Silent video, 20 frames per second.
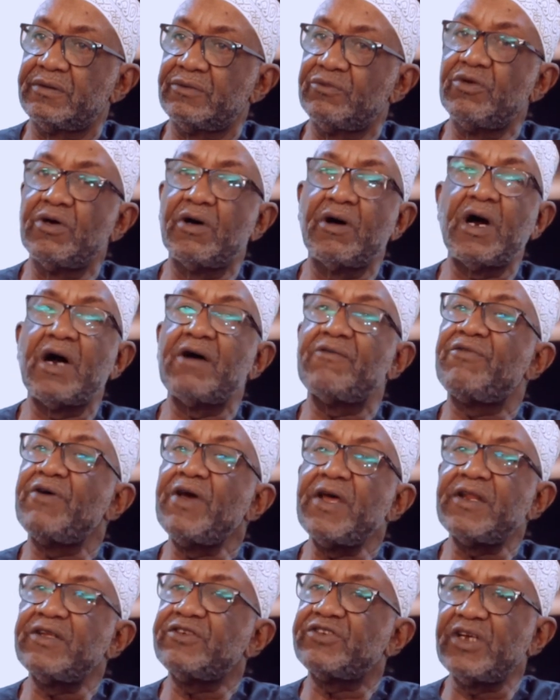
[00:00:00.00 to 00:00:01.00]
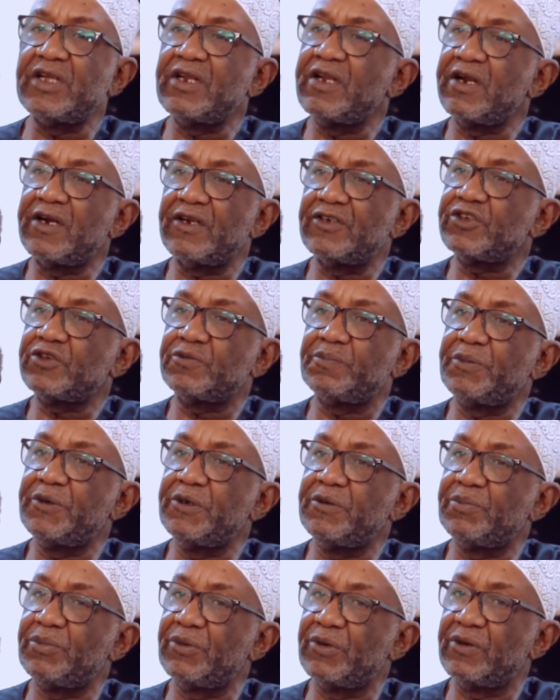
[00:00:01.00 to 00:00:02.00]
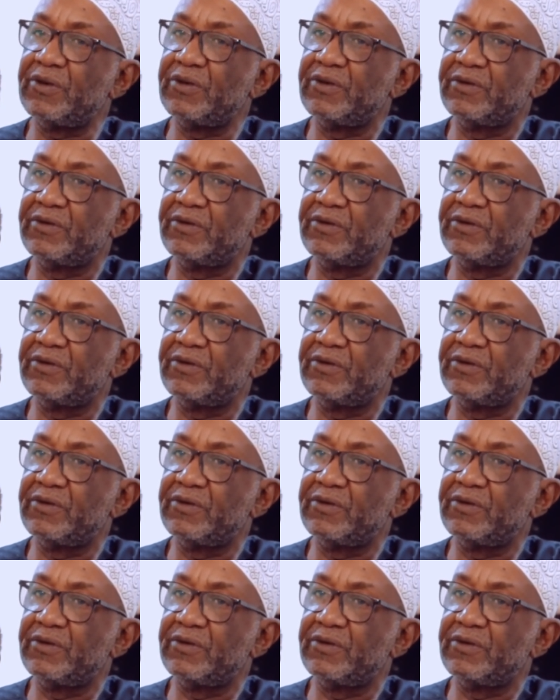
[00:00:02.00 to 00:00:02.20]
We are a very generous people,